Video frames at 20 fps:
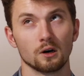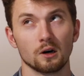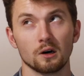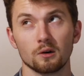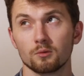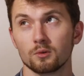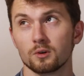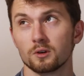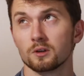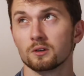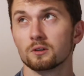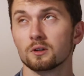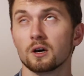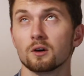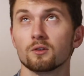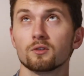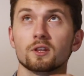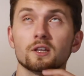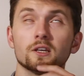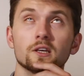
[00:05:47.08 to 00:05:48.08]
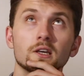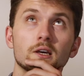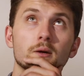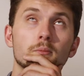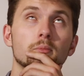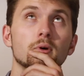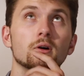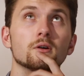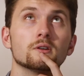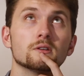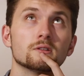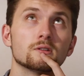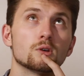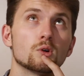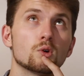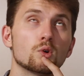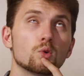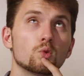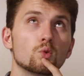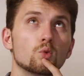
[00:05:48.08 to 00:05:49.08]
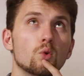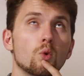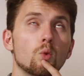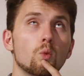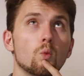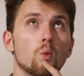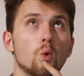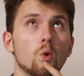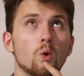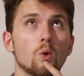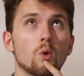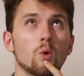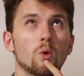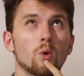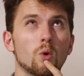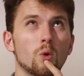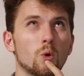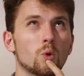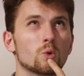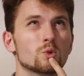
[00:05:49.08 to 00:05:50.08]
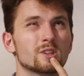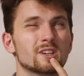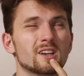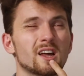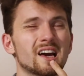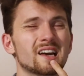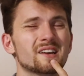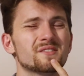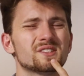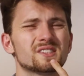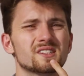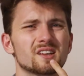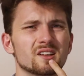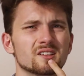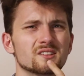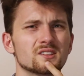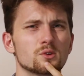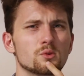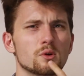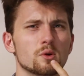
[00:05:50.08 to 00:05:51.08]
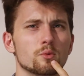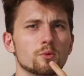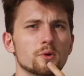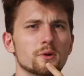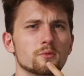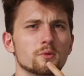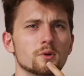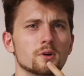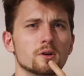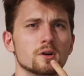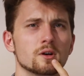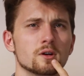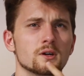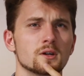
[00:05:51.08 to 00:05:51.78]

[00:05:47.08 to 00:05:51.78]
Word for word: However, now thinking about it, who who dives under a river?